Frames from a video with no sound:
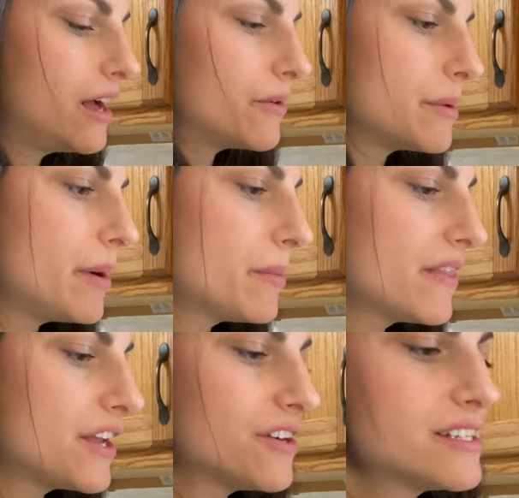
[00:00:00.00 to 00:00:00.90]
Remember
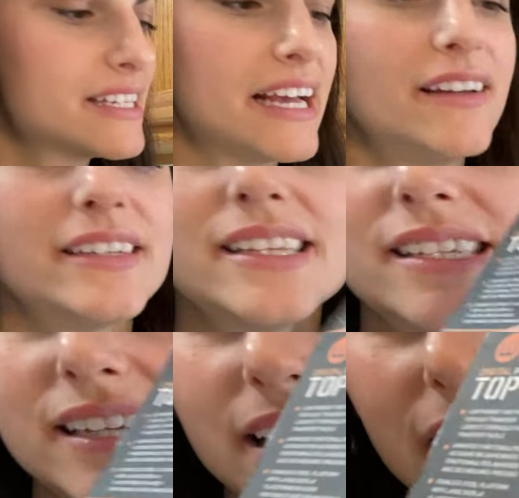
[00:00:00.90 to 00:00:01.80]
that your scale needs
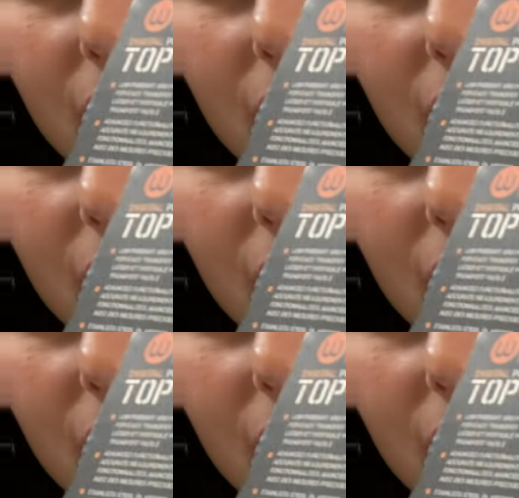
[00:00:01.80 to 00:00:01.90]
to